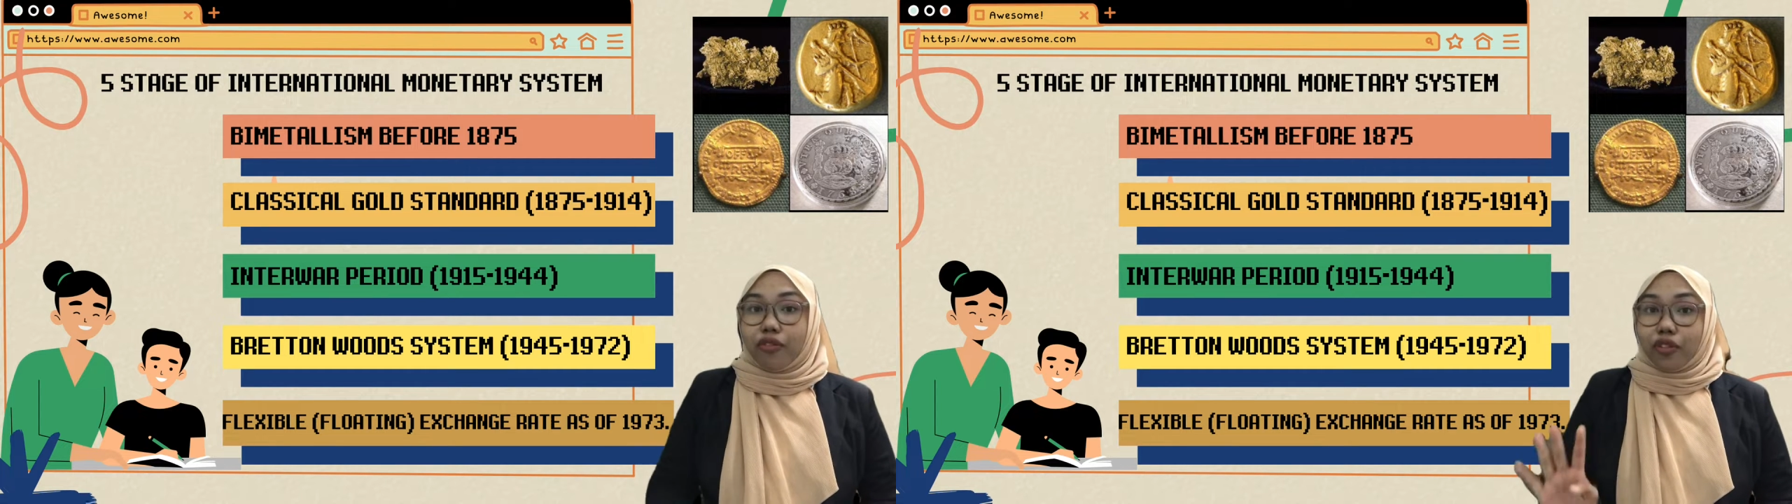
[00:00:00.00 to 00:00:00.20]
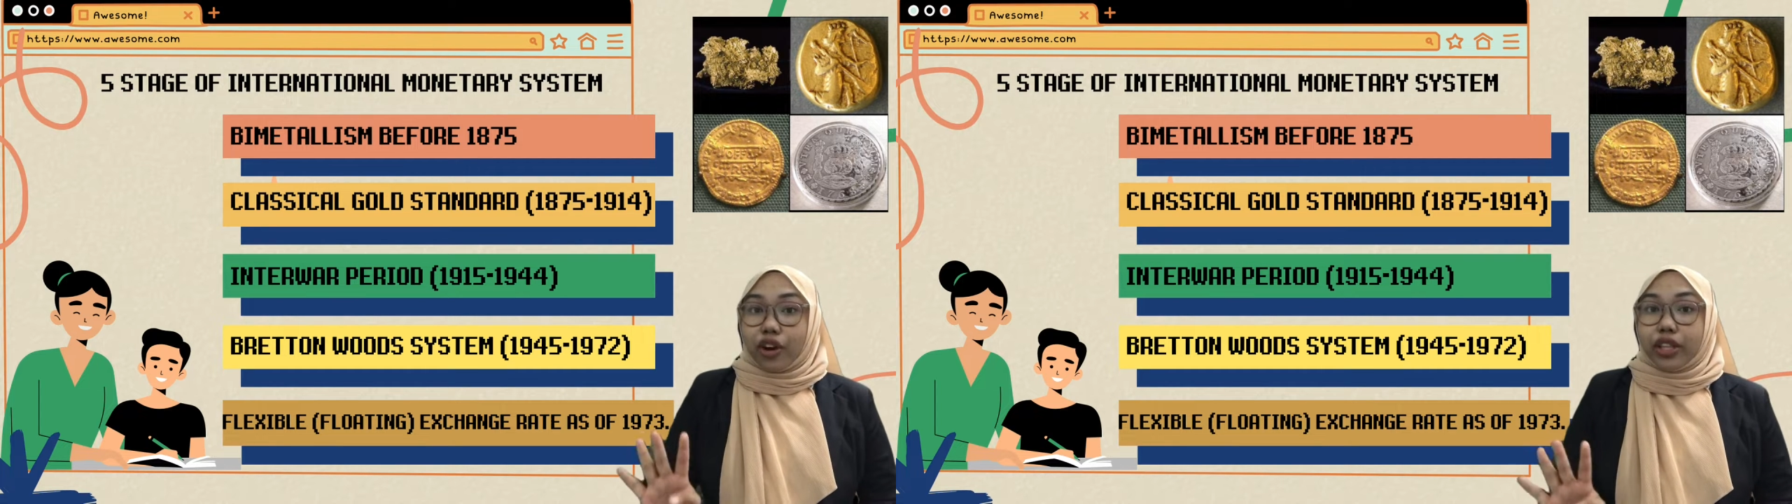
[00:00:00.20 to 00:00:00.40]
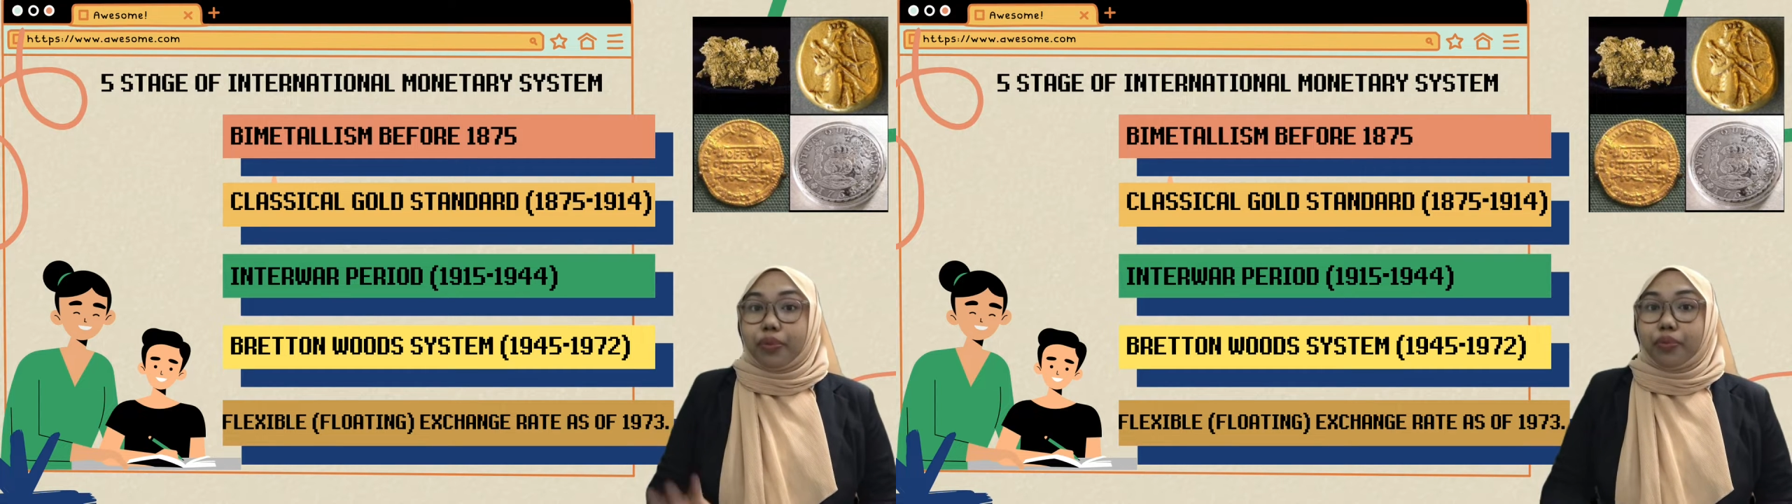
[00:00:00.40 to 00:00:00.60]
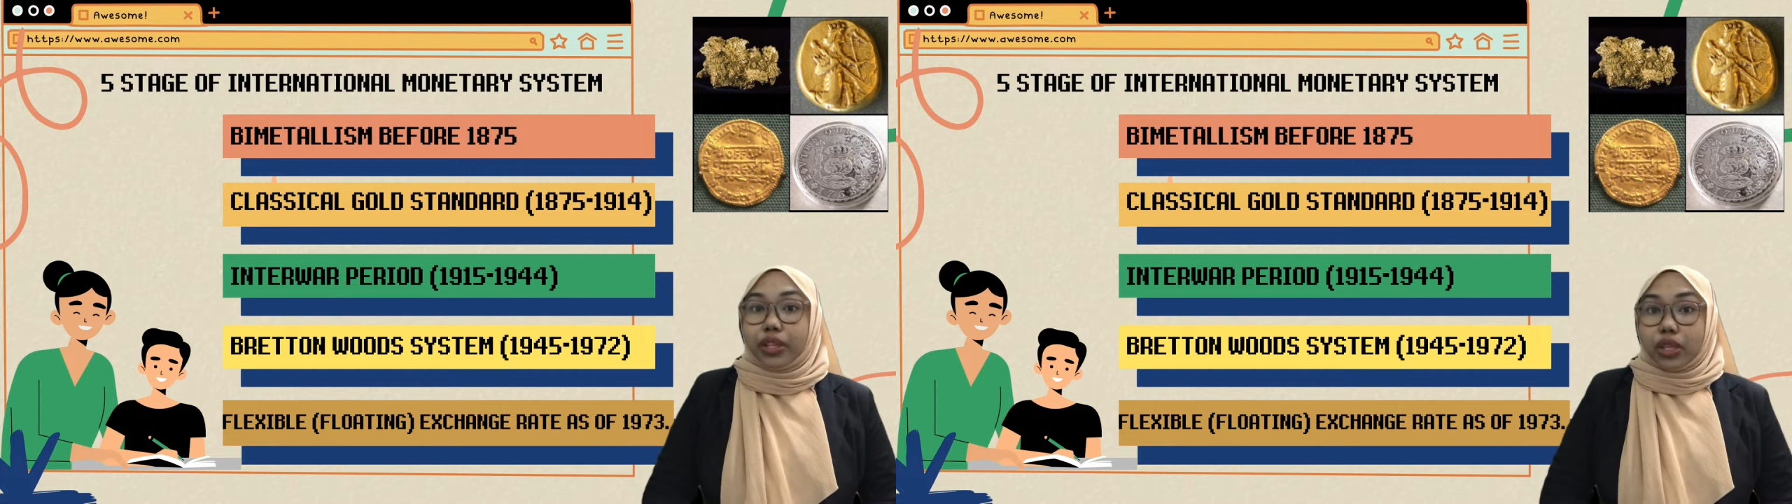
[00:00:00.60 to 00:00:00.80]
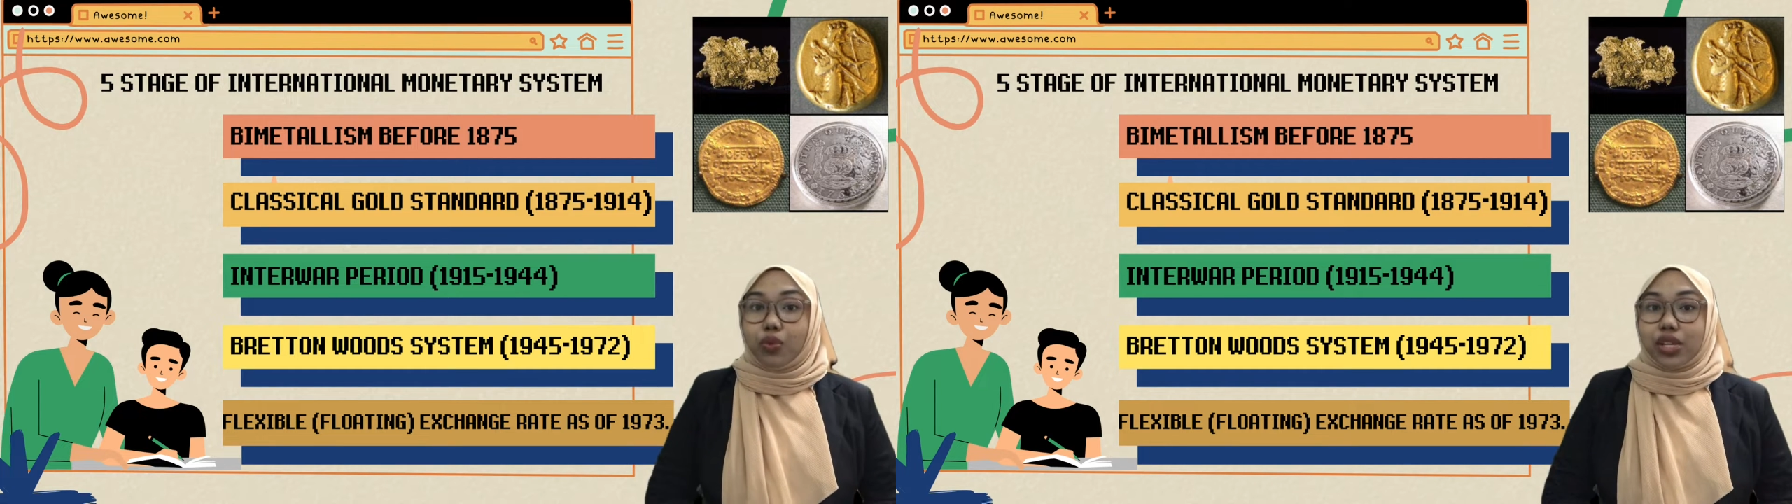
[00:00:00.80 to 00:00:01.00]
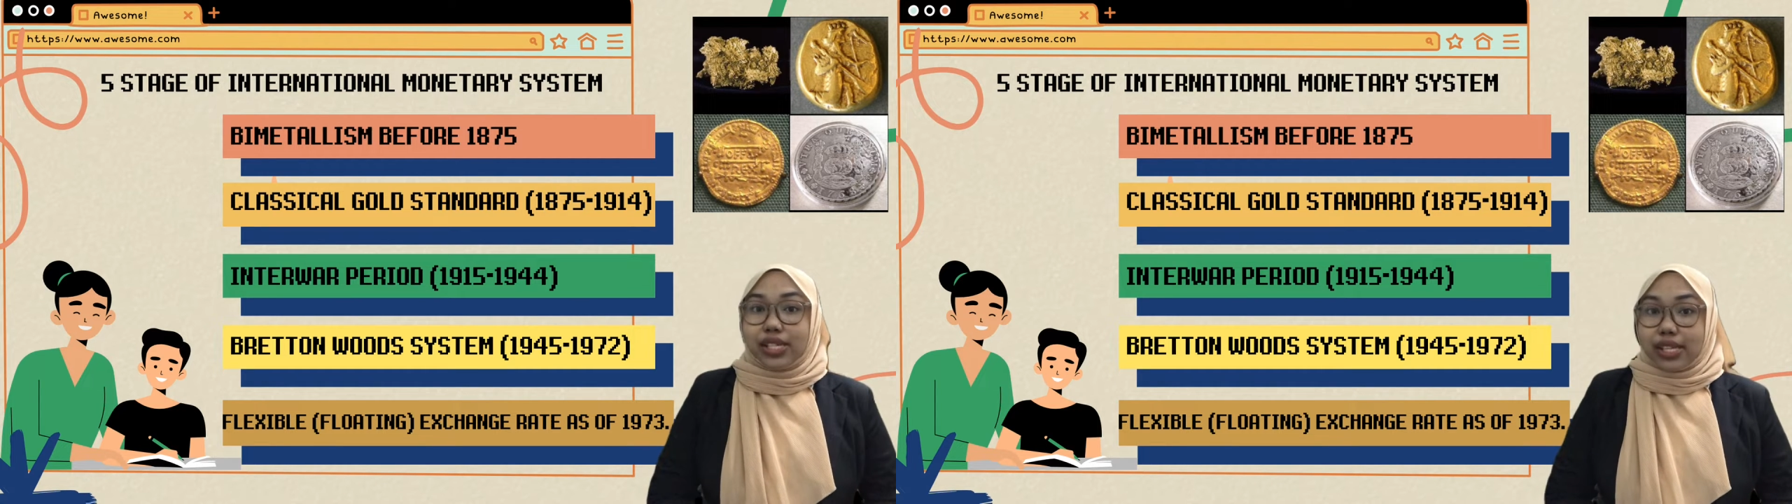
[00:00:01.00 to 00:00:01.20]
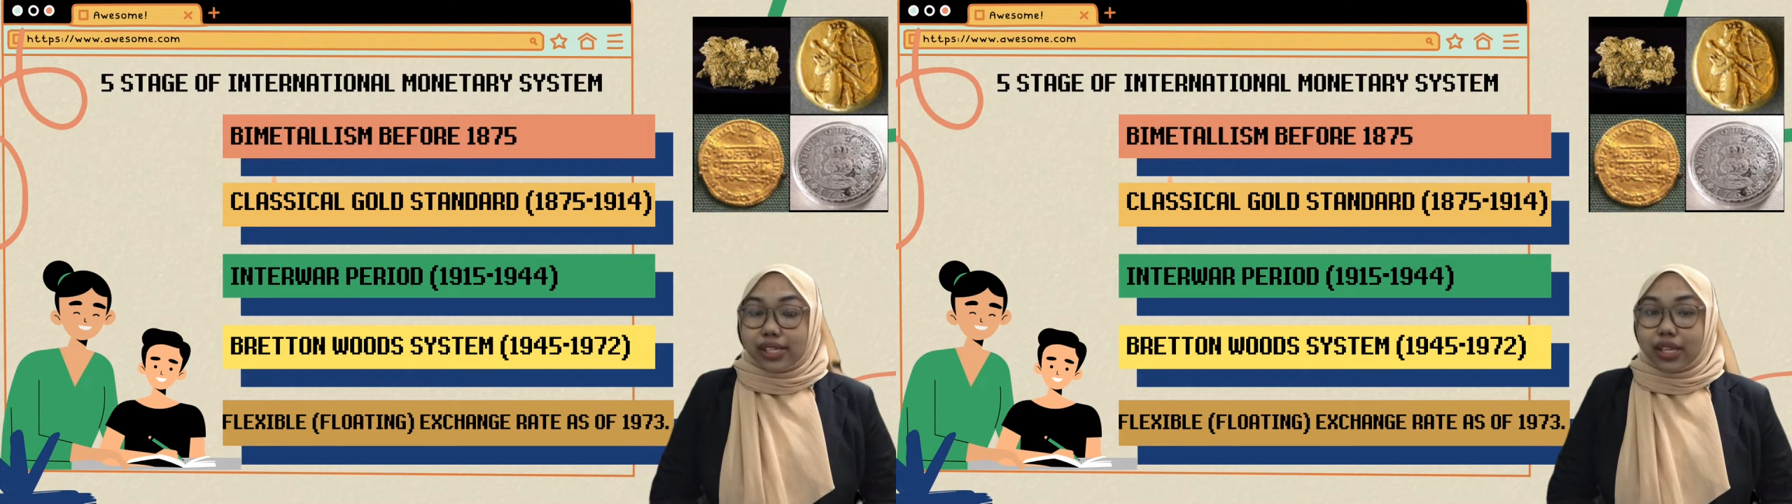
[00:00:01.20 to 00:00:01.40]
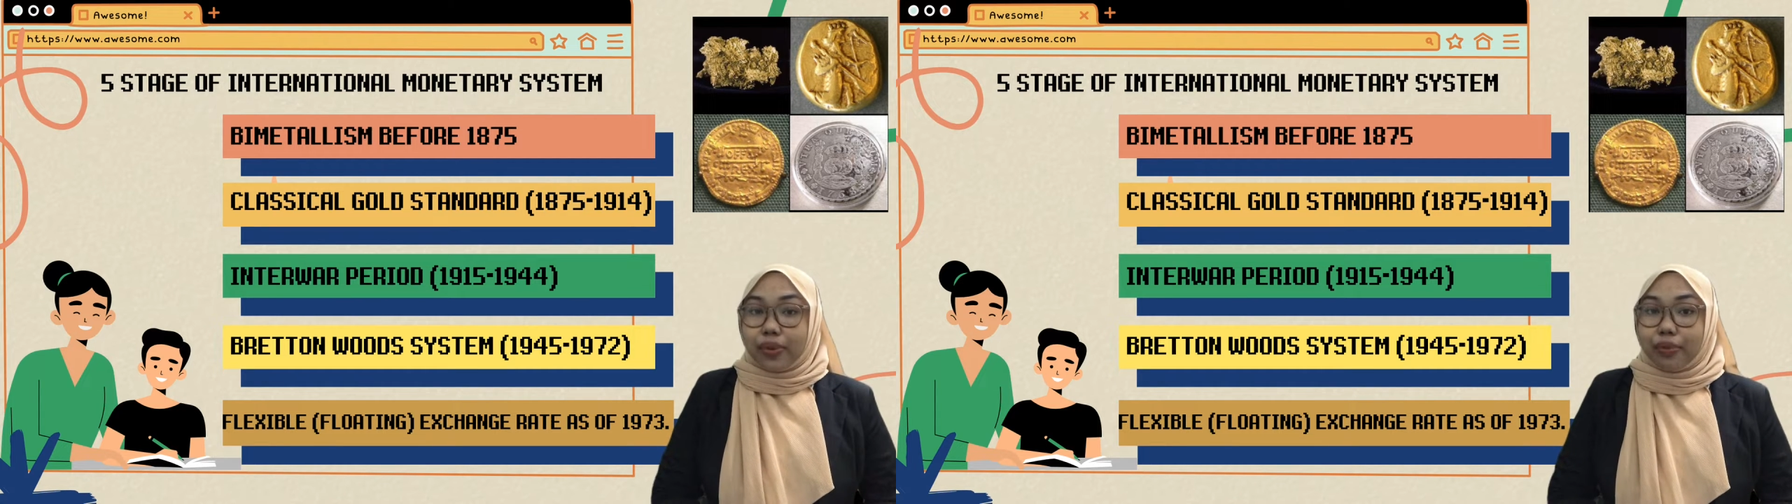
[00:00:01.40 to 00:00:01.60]
fourth Bretton Woods
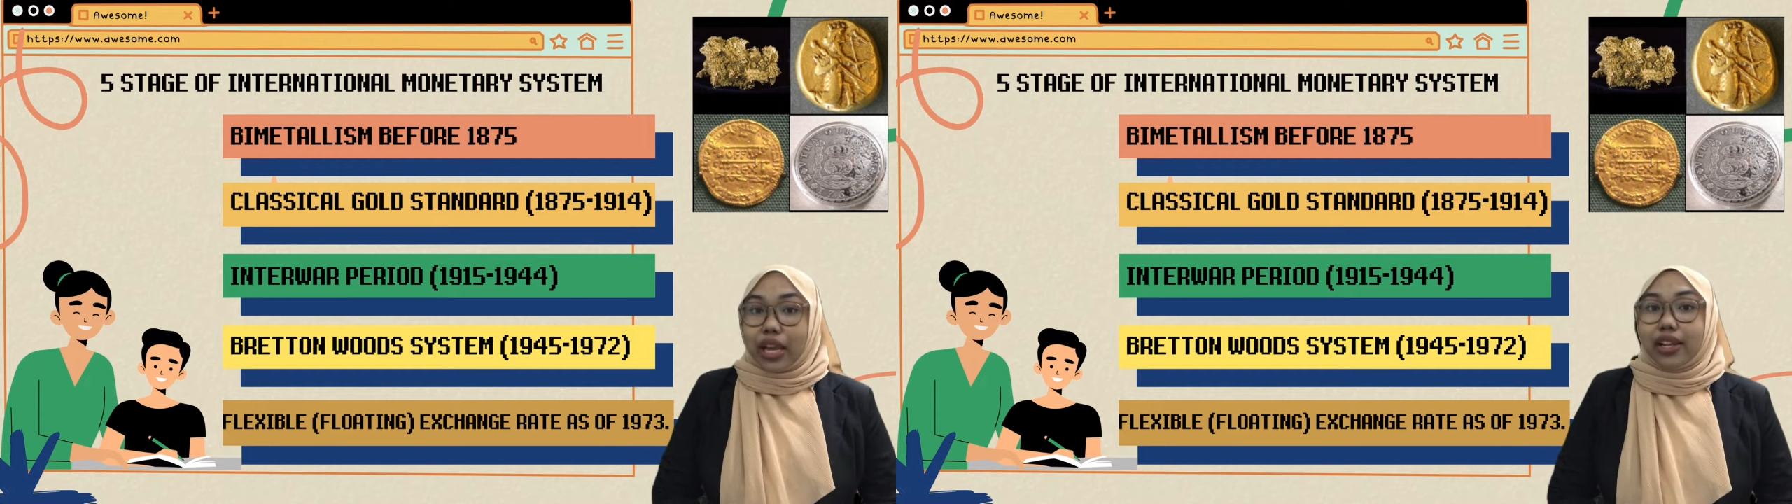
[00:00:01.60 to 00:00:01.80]
system,